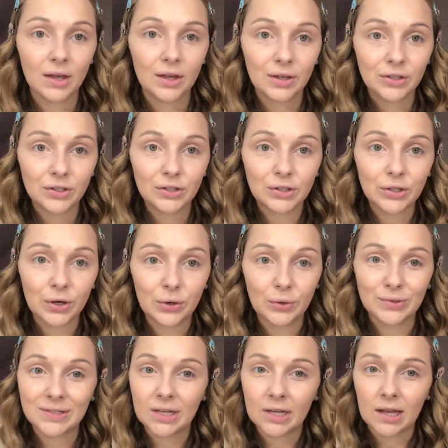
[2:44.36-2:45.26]
So
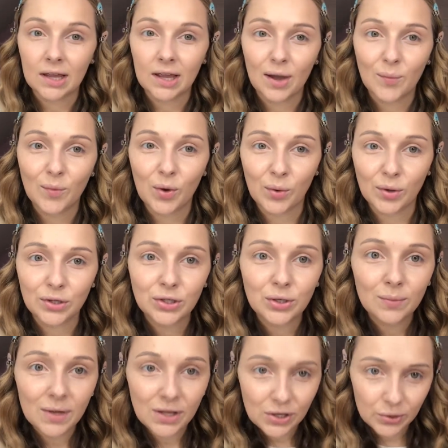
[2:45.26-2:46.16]
today I'm going to
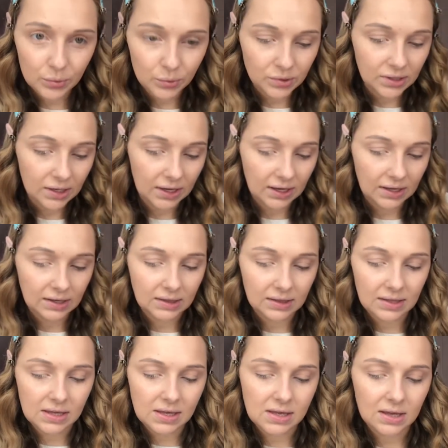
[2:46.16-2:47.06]
be using
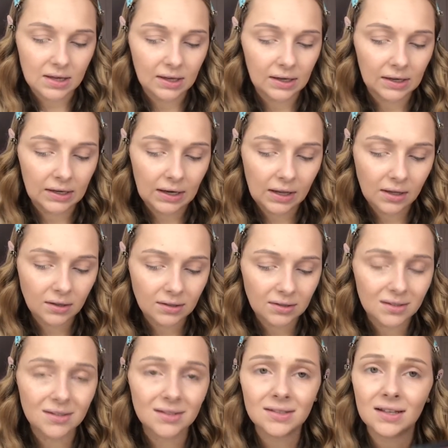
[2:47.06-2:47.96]
the
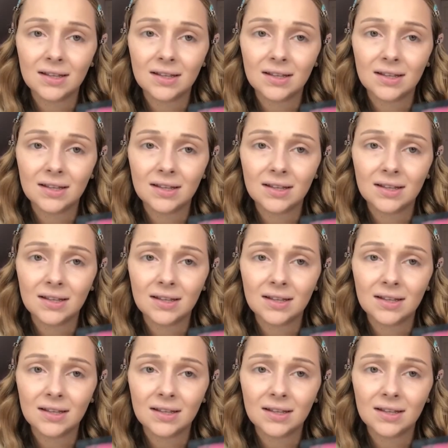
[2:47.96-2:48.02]
NYX,